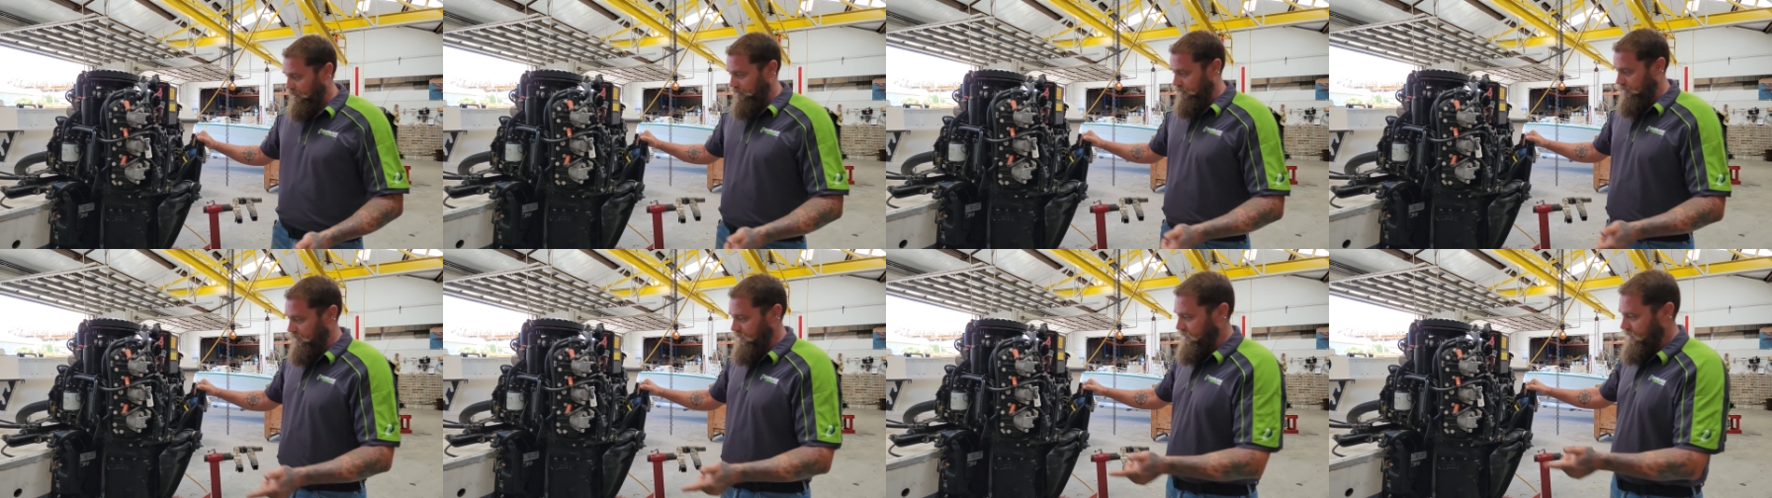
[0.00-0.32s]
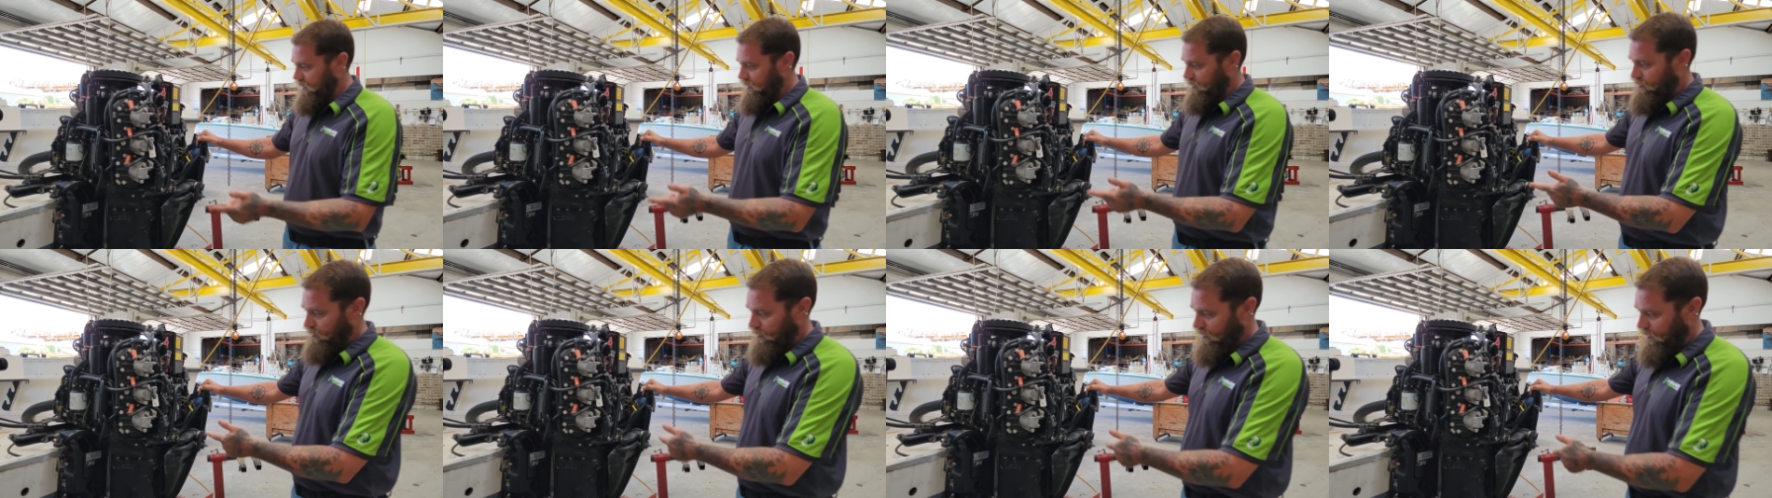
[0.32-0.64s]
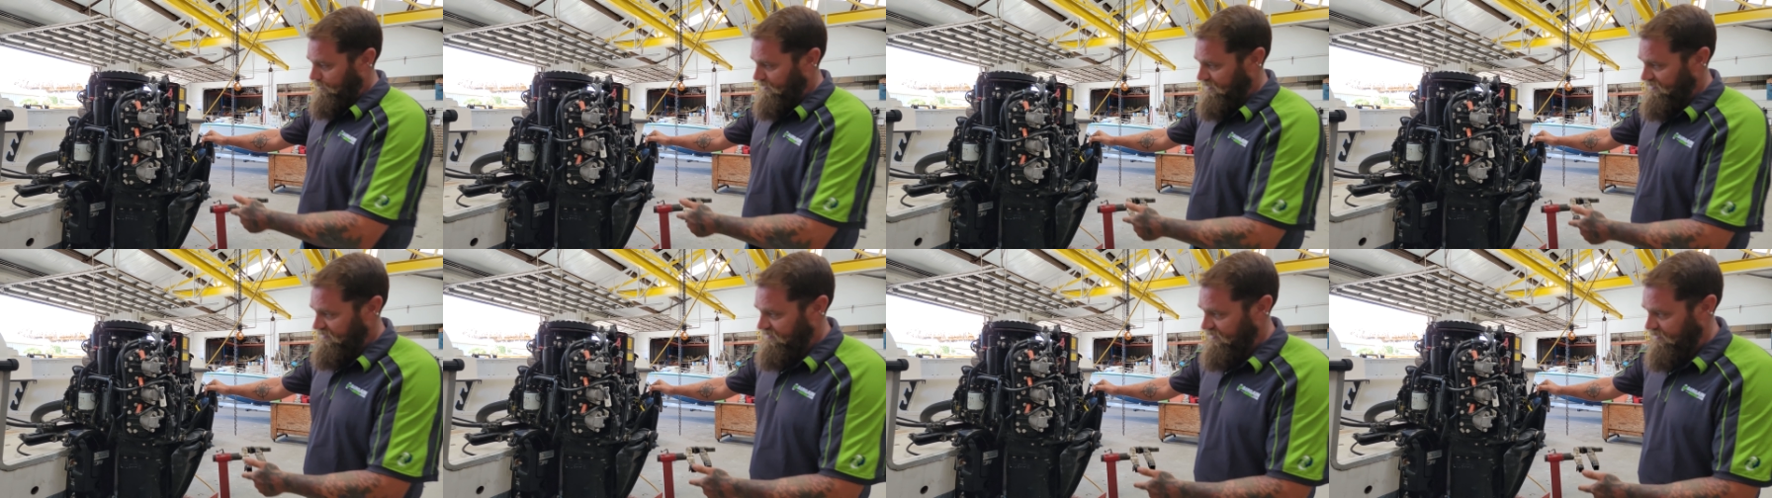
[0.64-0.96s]
leaking
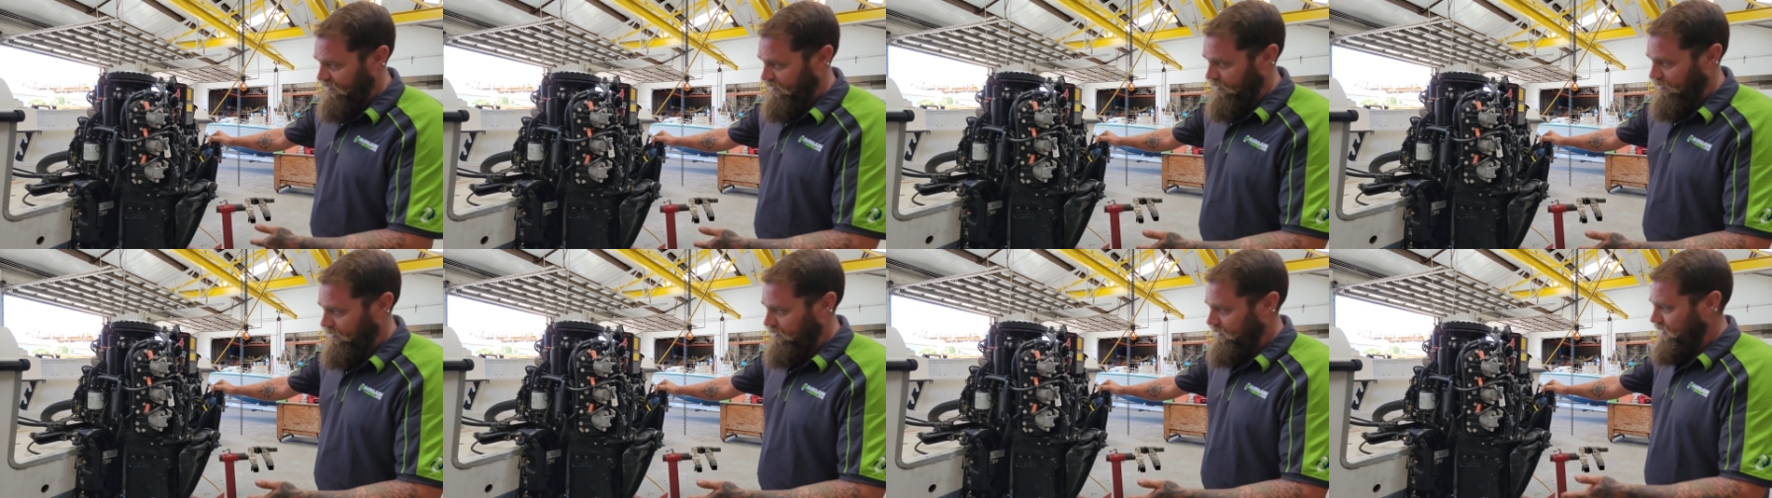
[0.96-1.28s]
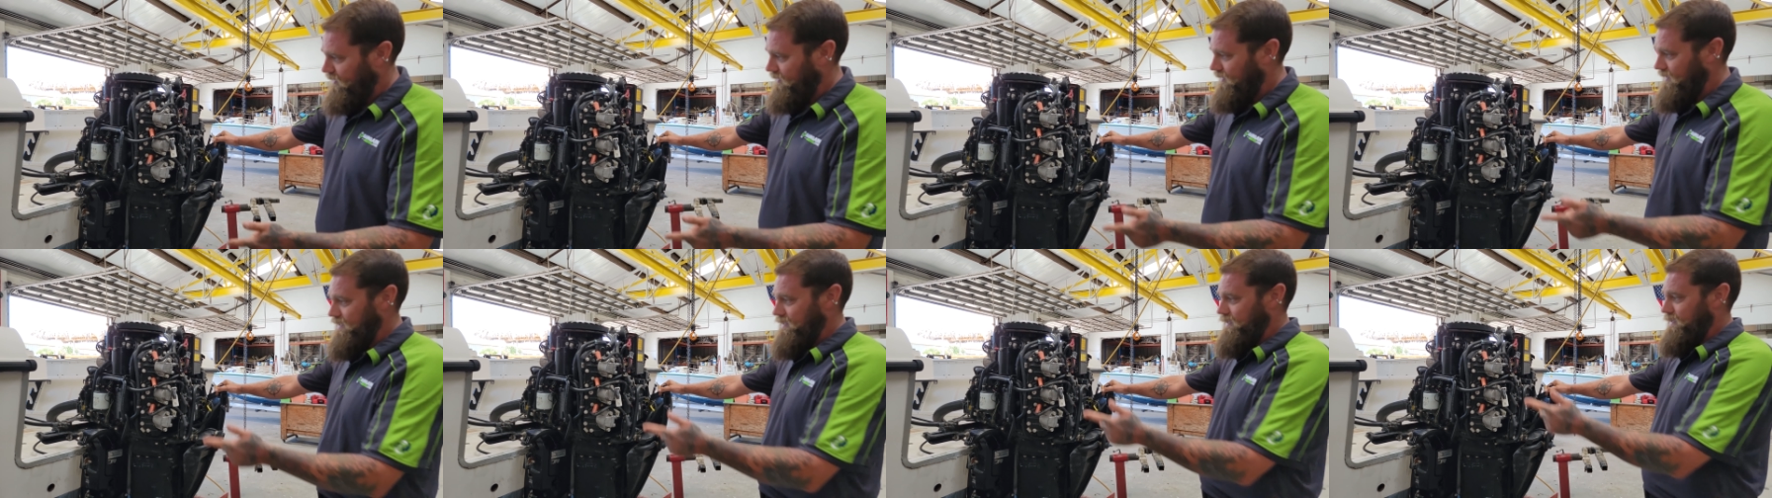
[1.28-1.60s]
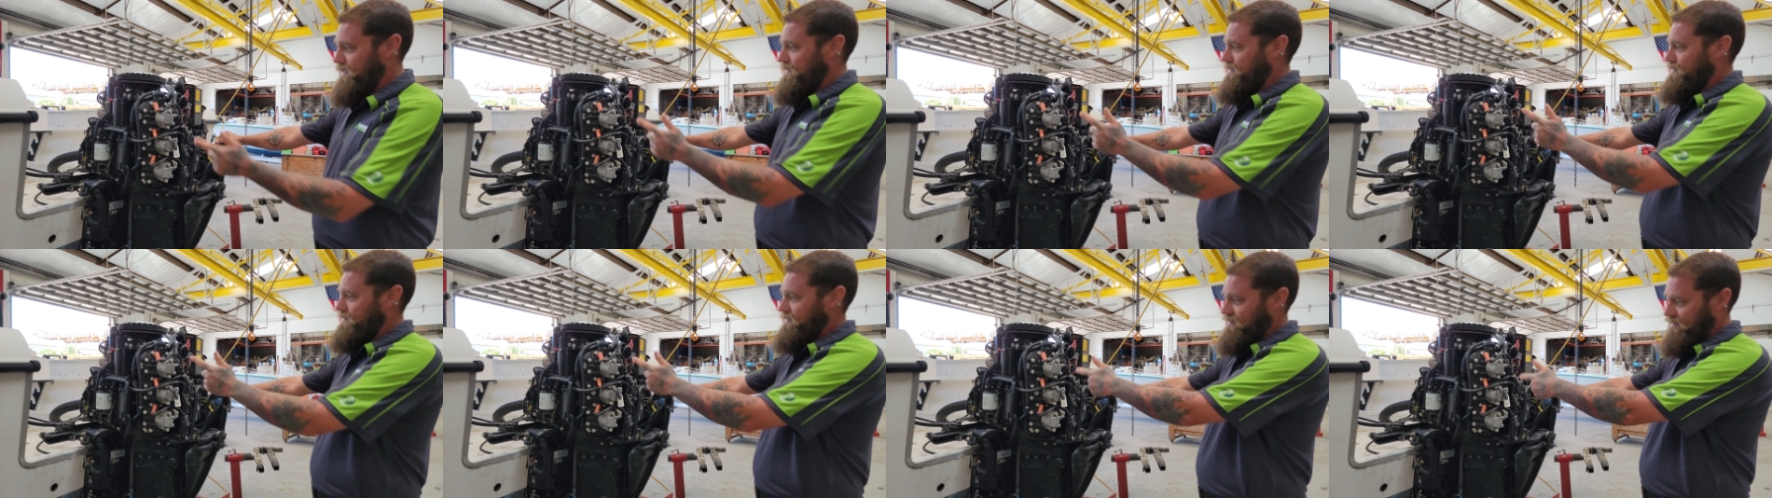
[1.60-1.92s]
trim and tilt, a
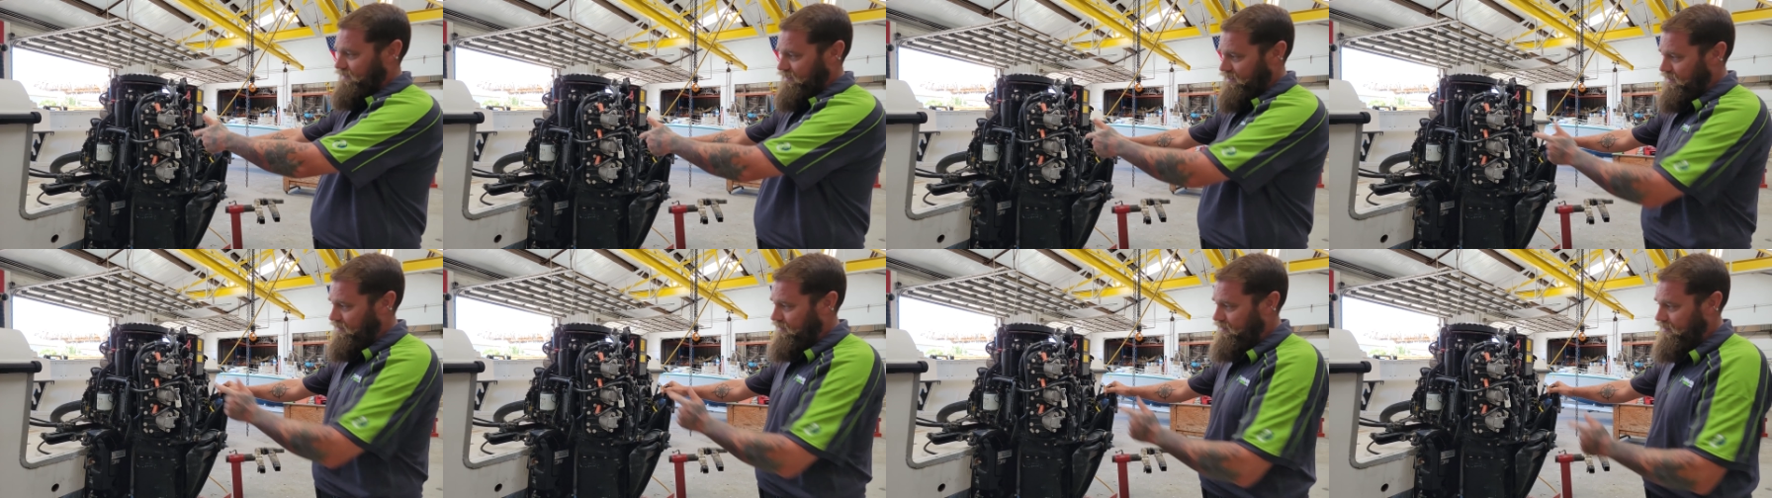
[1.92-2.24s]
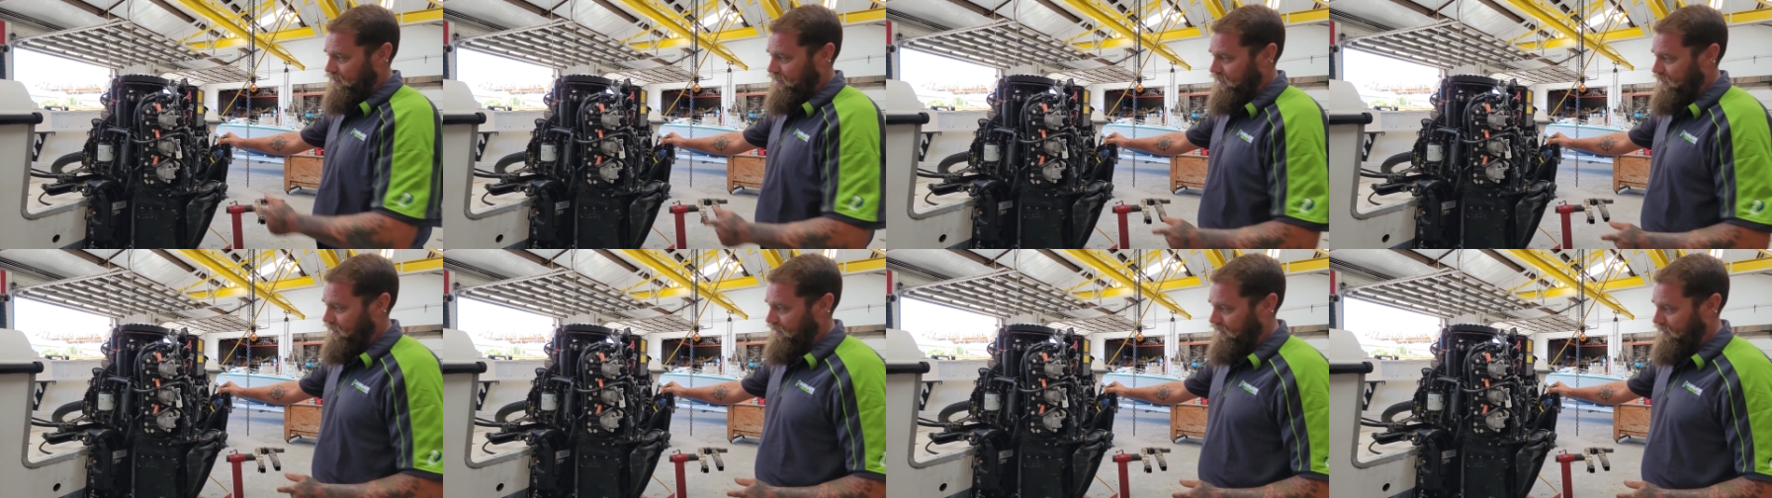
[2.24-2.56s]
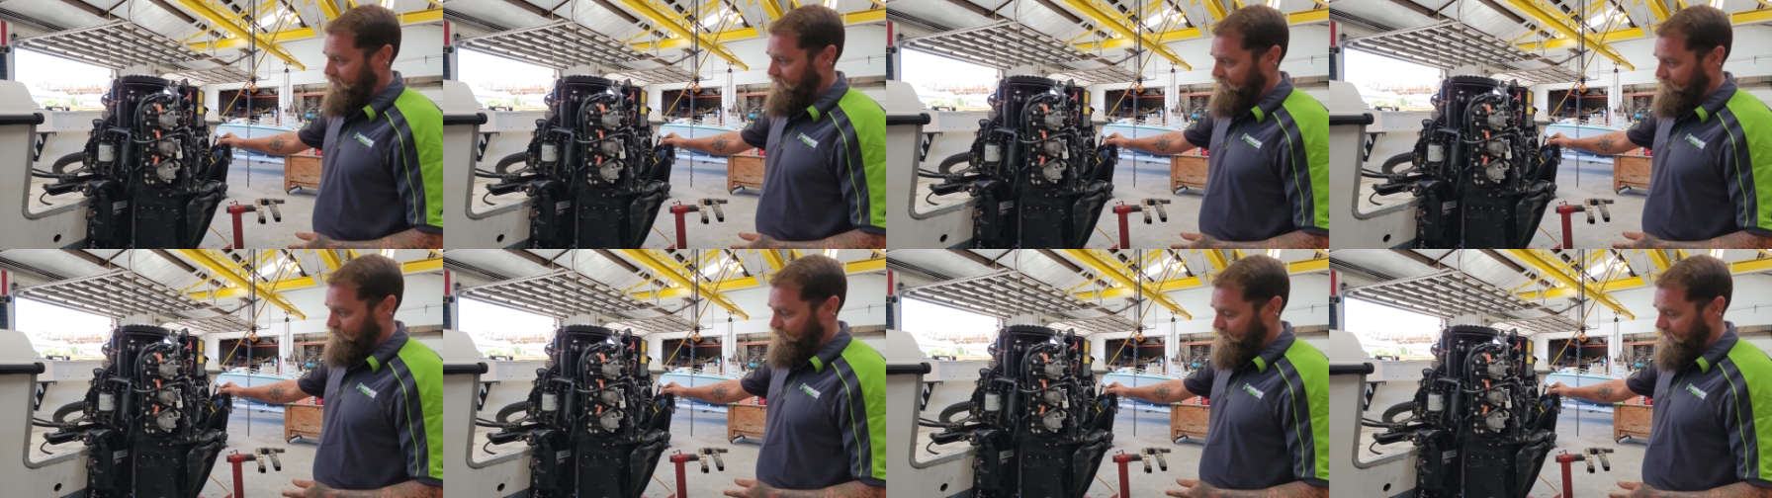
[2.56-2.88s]
leaking steering
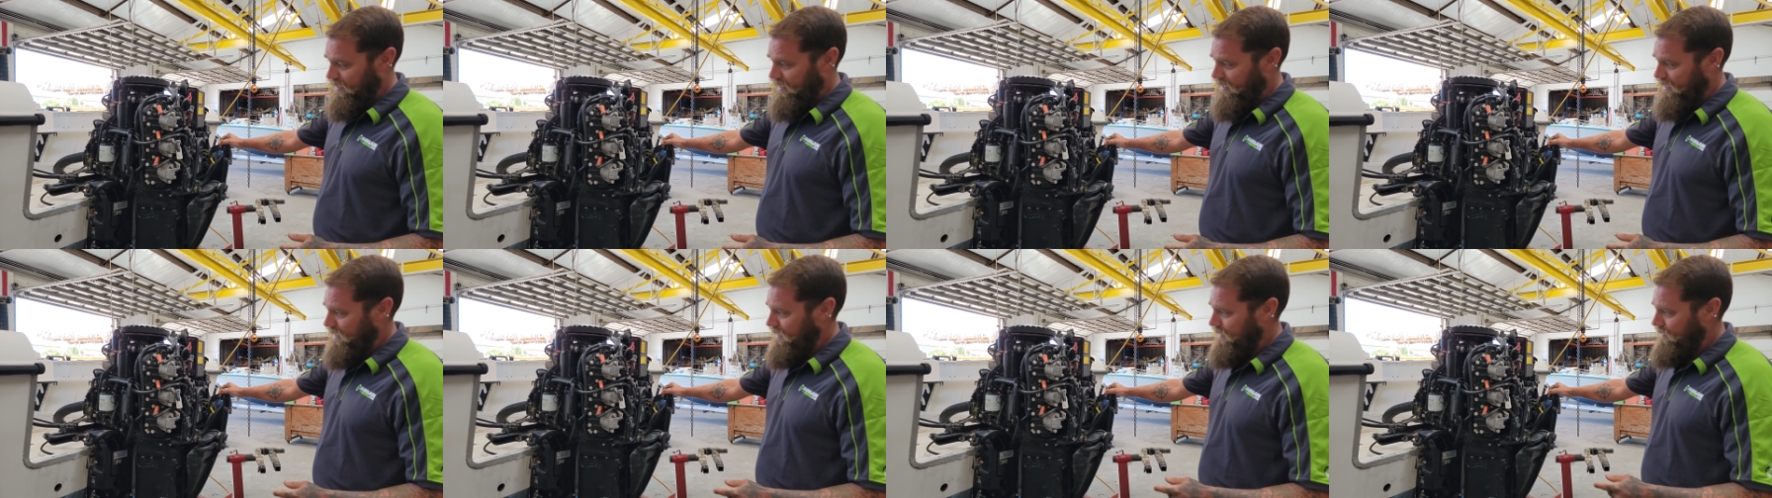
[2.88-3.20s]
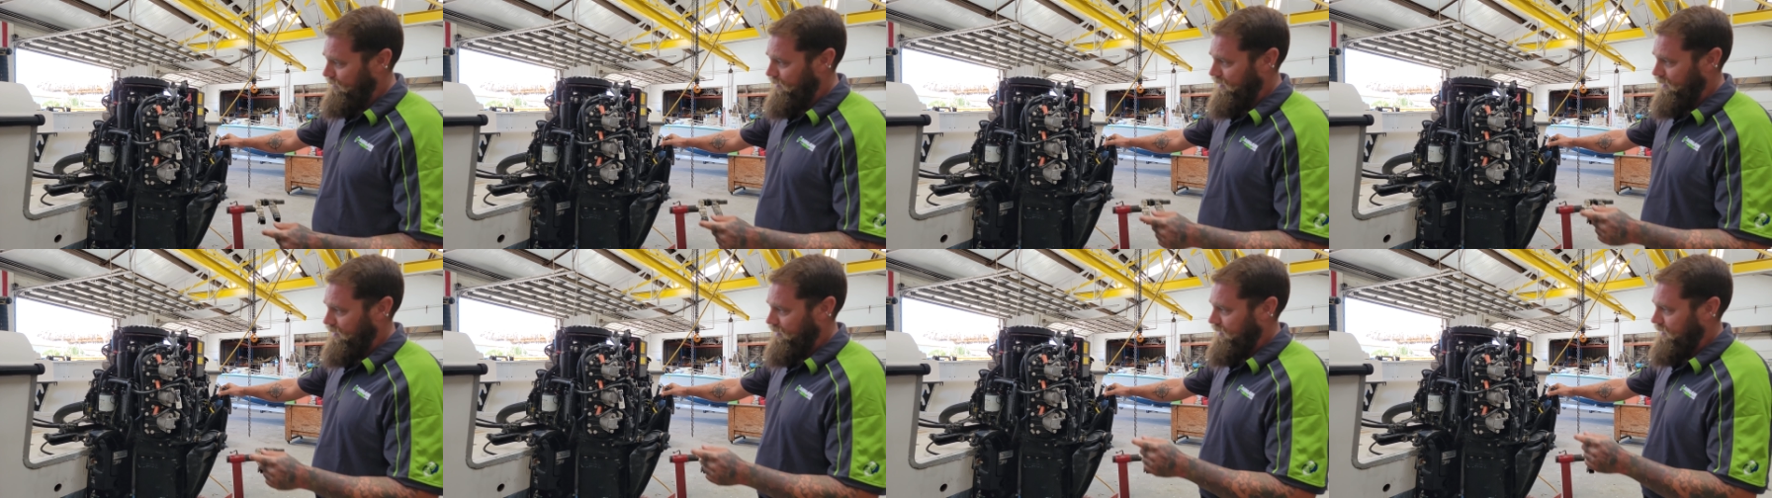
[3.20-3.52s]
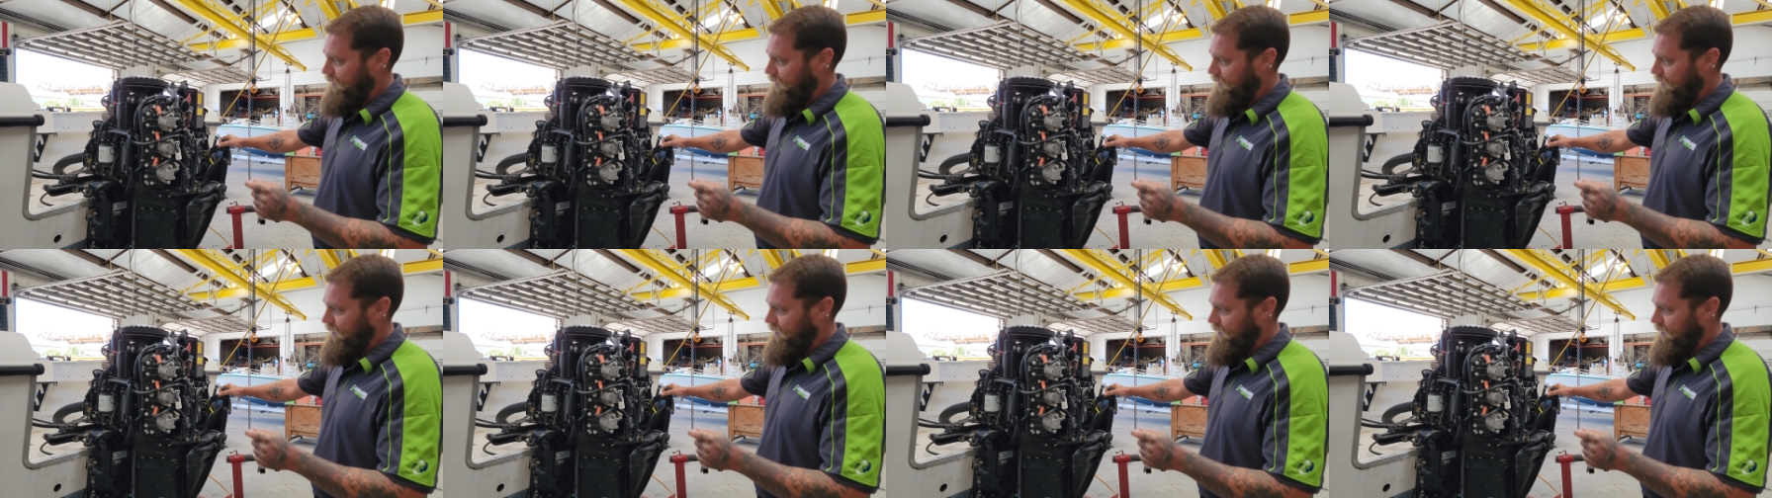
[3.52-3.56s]
ram.